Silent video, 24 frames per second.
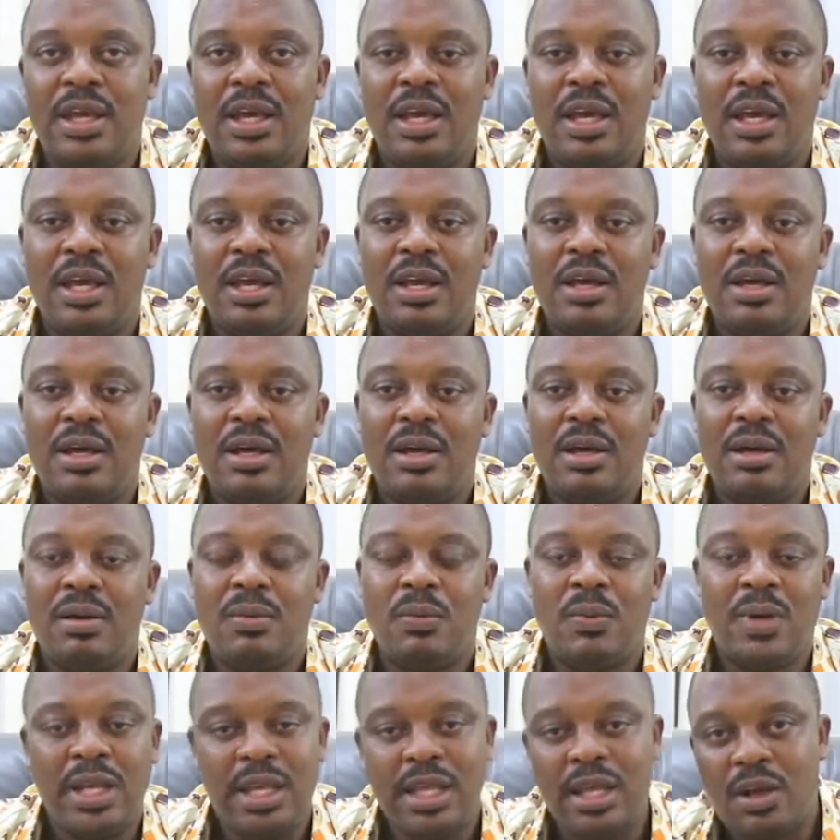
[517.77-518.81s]
And
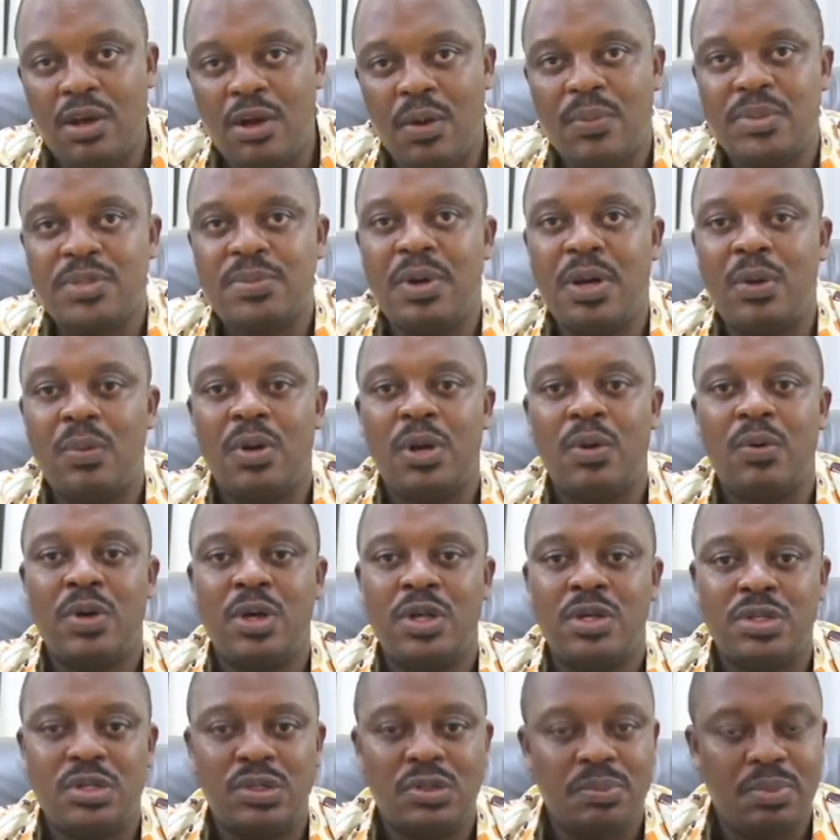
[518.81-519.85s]
when he comes back, we're
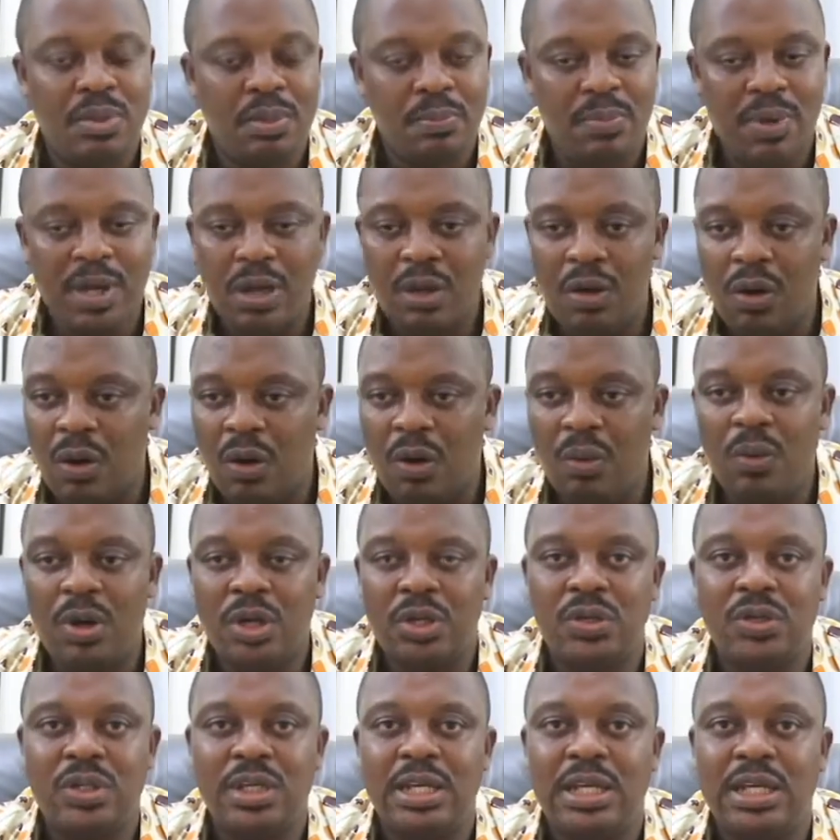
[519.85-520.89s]
going to prepare all
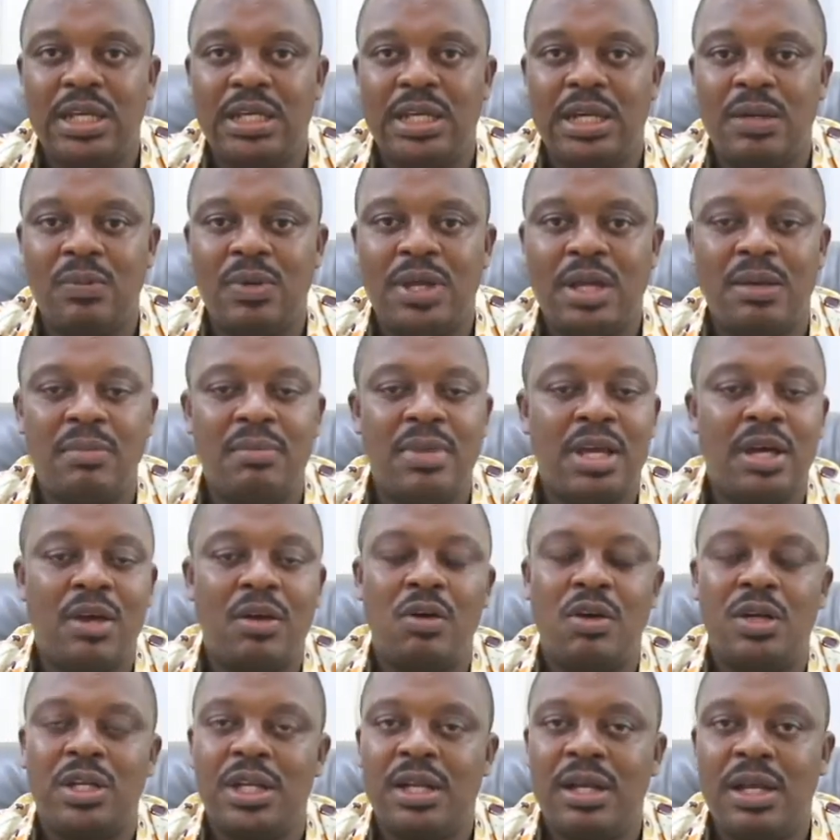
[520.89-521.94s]
what you need, and we can make a
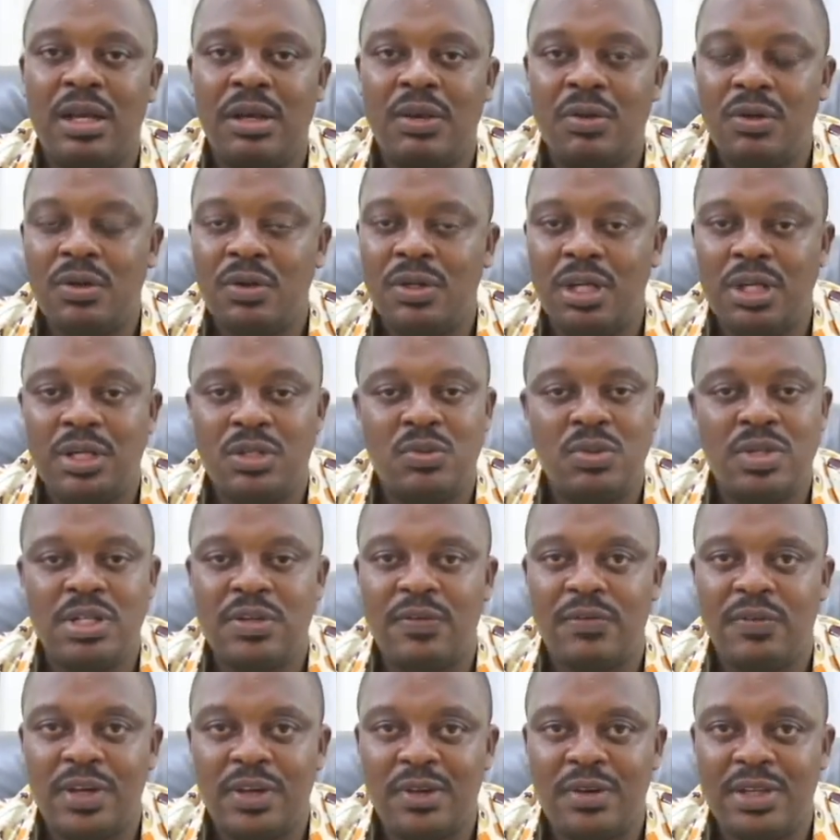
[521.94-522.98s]
container load, a
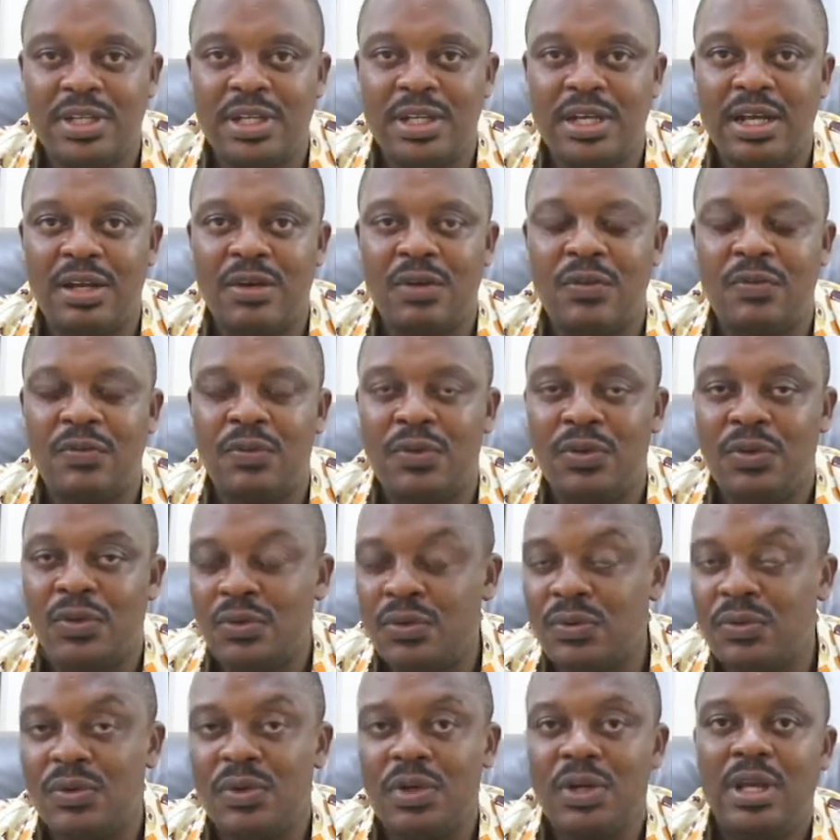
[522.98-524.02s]
20-feet container load for
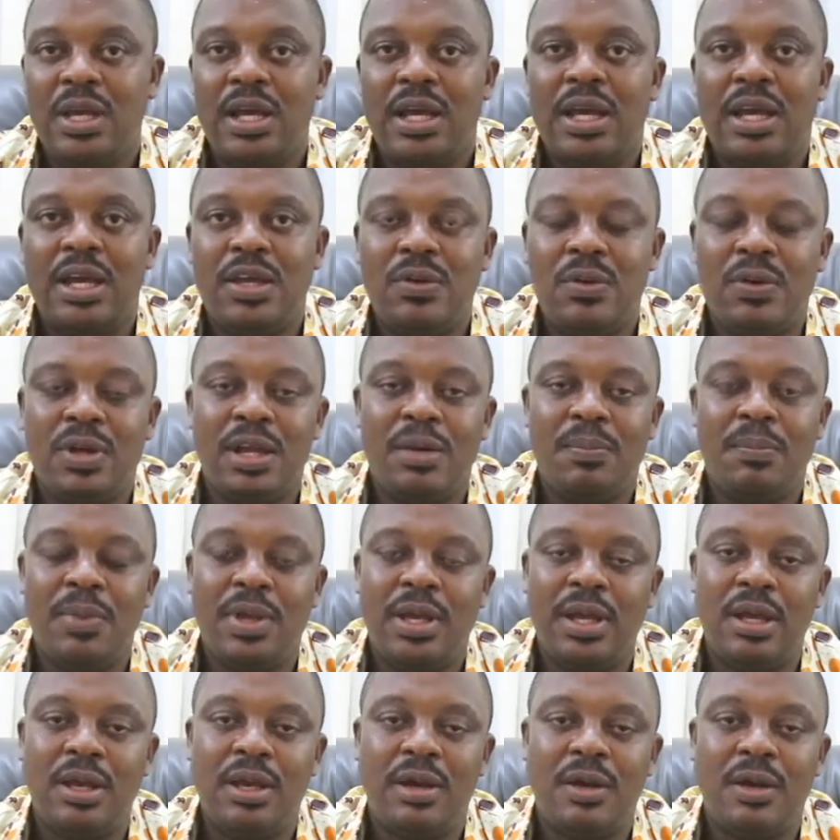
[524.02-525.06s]
you, and you can
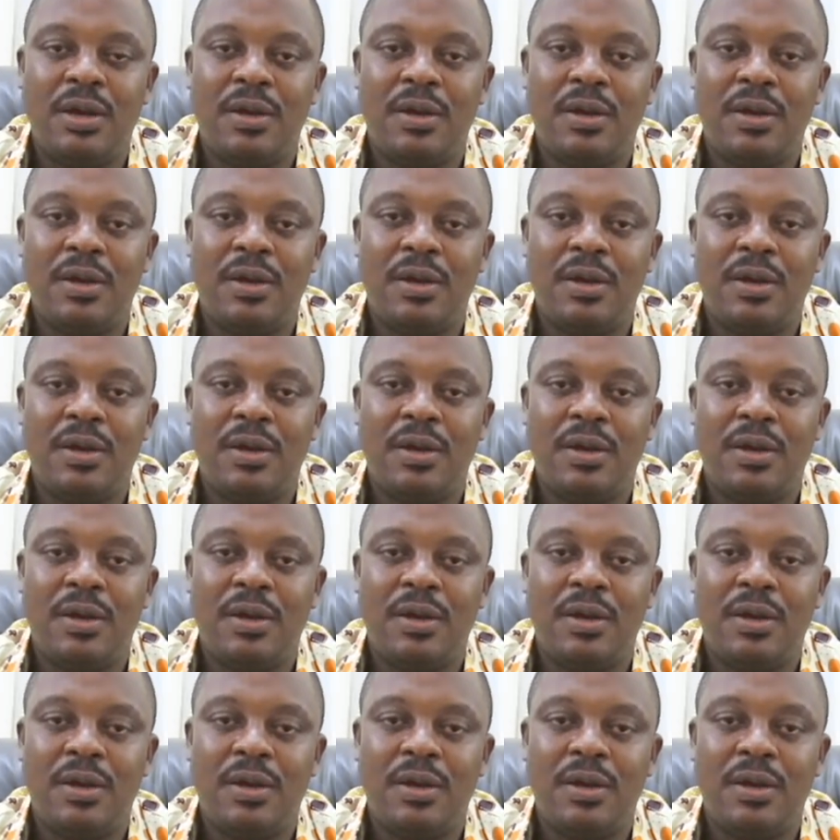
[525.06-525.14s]
pay